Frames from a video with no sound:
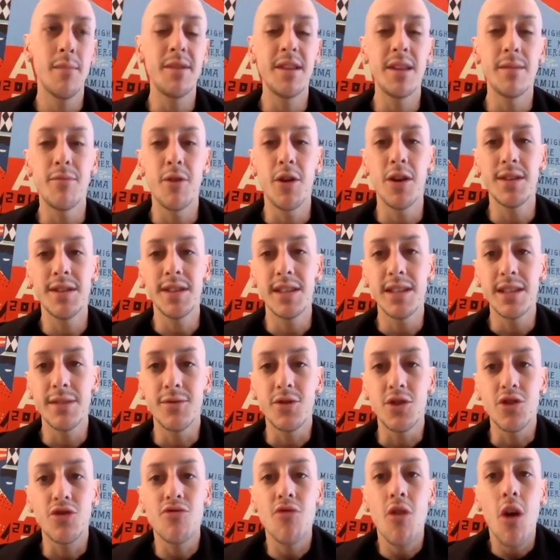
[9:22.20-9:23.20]
in the process of
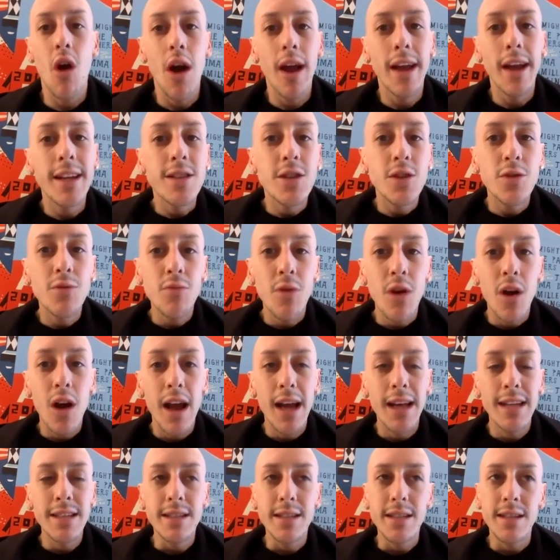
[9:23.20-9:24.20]
trying to
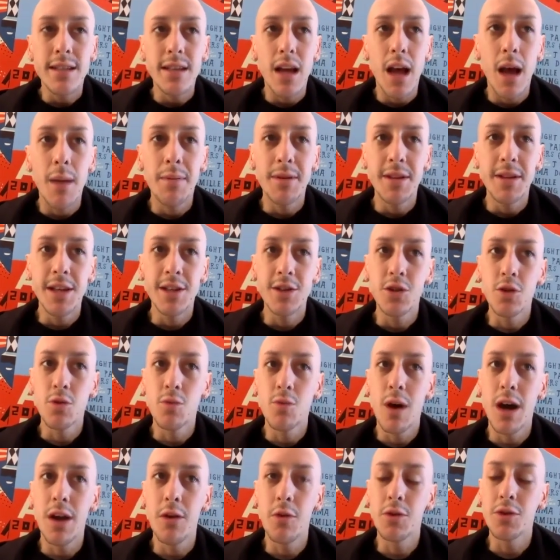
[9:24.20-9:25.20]
write a potential
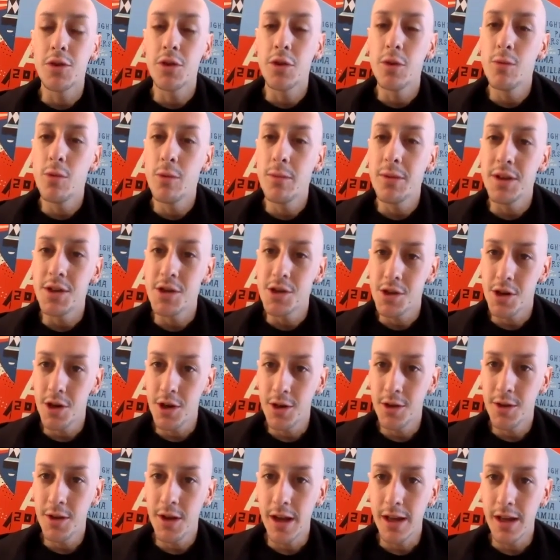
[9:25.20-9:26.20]
1 or 2 woman
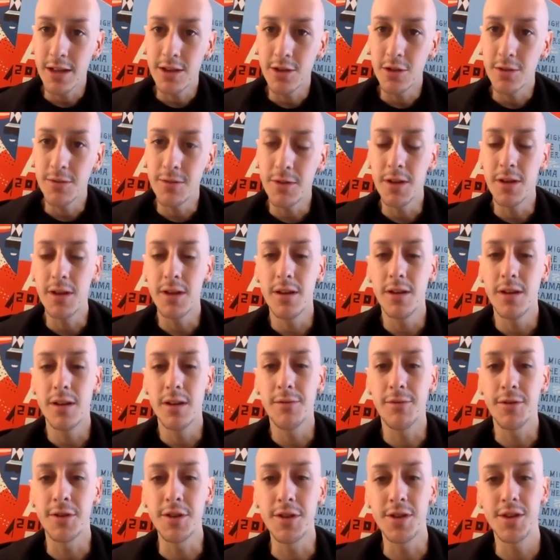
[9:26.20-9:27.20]
show that I can do for the
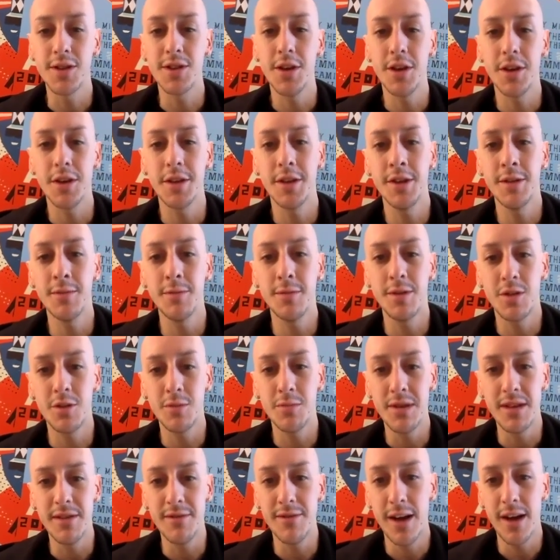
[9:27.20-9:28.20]
fringe circuit, which would
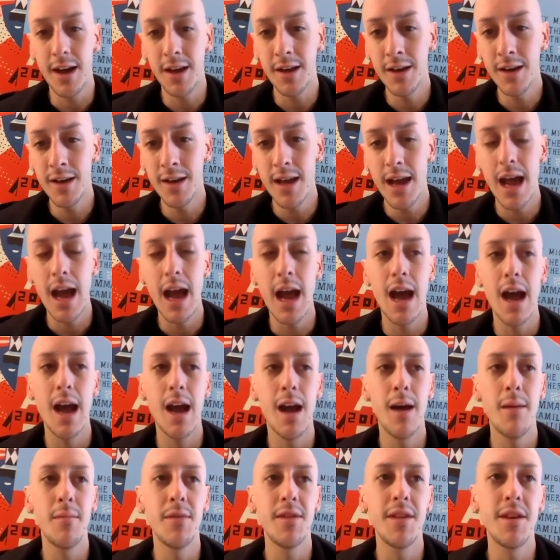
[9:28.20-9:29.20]
be fun.
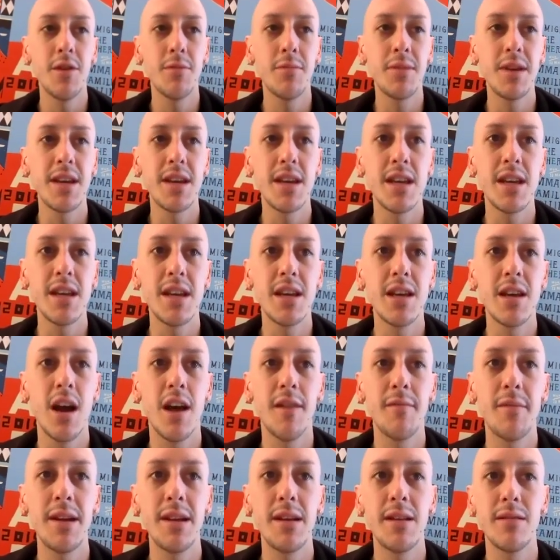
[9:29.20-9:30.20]
I've
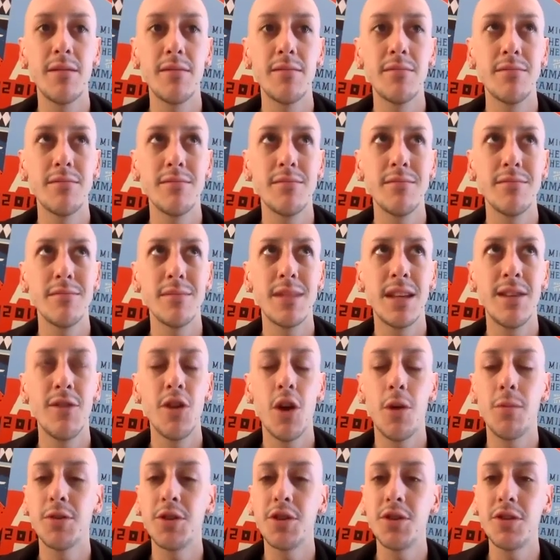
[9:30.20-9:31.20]
been given
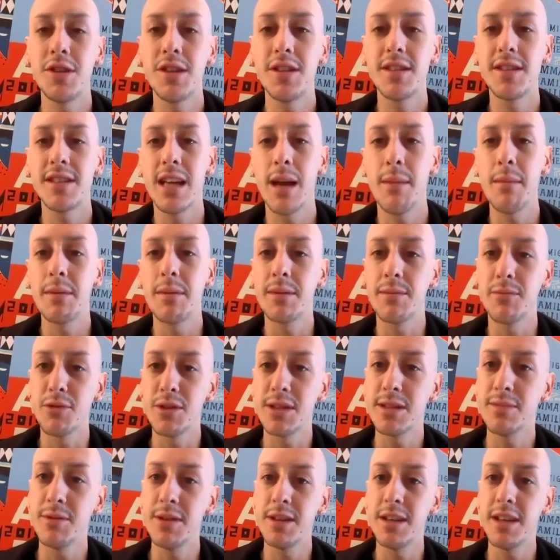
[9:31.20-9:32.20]
opportunities to come up to
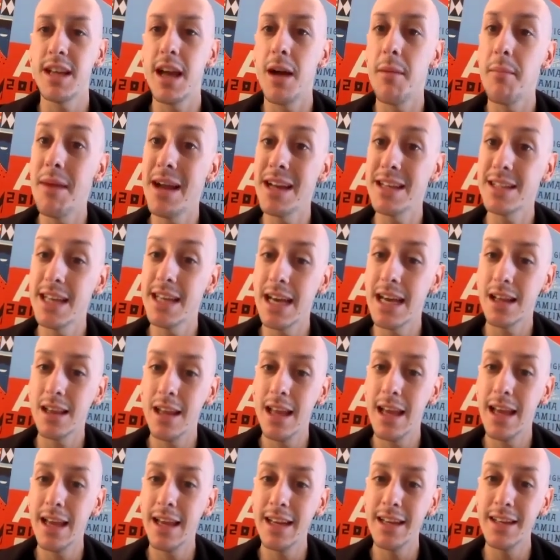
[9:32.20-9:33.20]
Brisbane and come back to
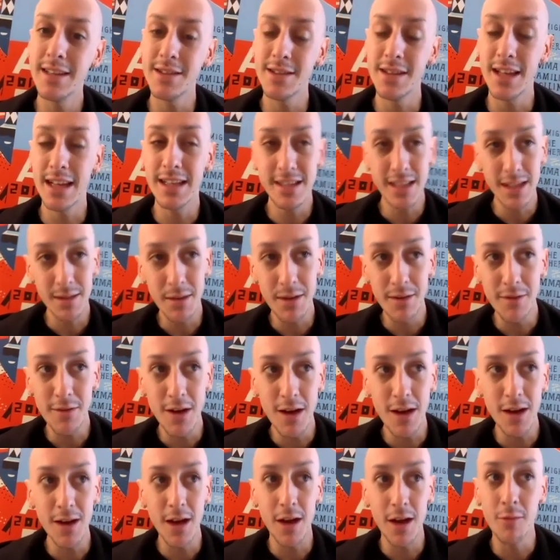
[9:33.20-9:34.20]
Adelaide, so that's going to be
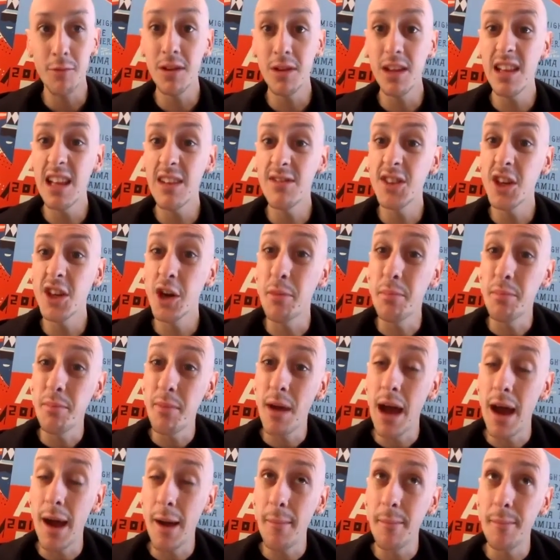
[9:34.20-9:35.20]
fun. I'd really love to go
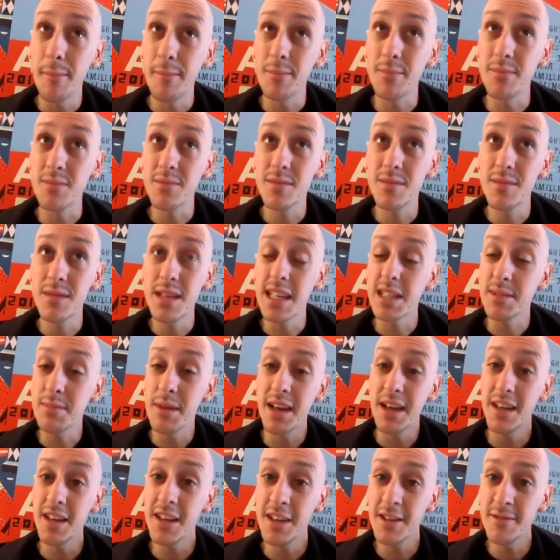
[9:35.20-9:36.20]
to
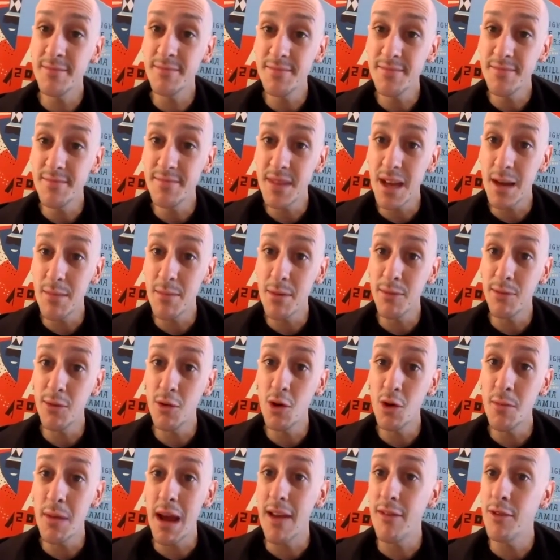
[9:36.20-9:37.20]
Tasmania and
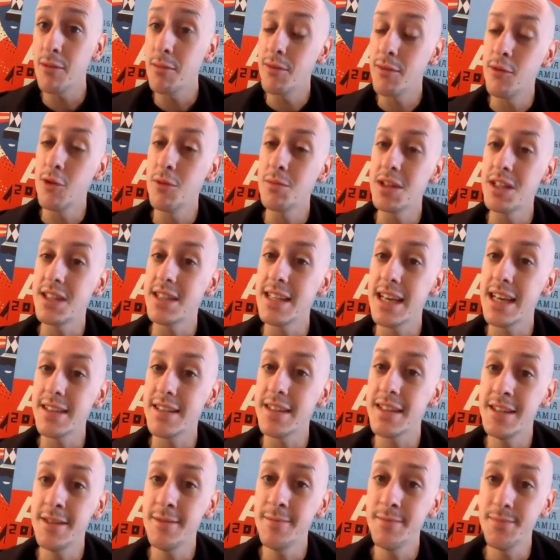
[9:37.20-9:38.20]
perform. I haven't performed in
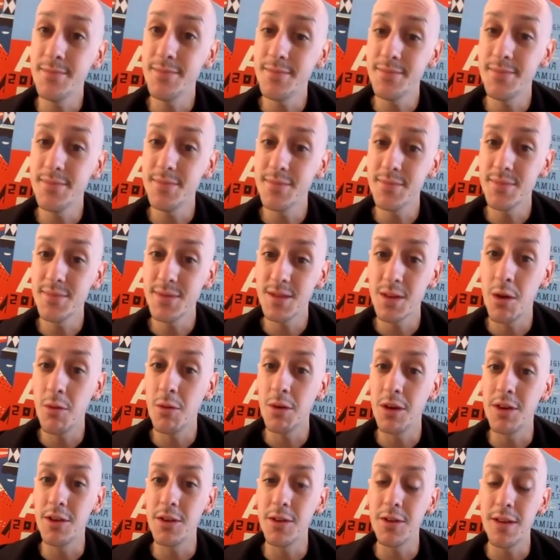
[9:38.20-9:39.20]
Tassie, so I
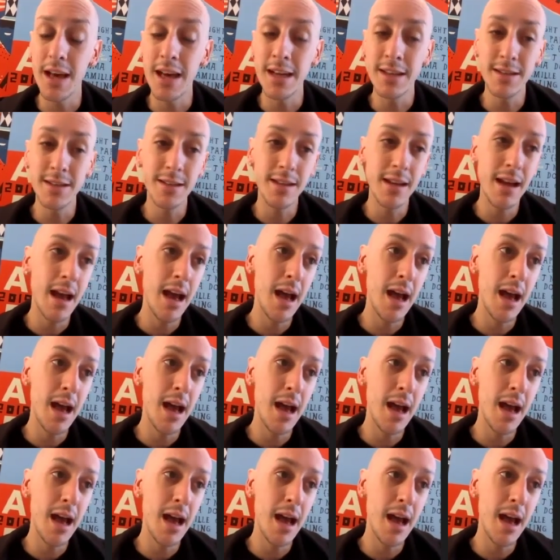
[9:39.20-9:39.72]
want to do that.